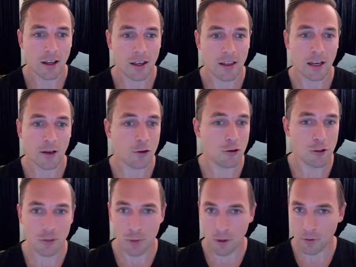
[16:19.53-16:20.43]
That could
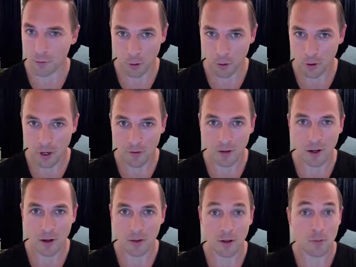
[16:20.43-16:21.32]
just be a fluke every
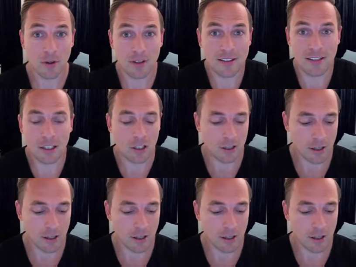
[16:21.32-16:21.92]
now and then, but still,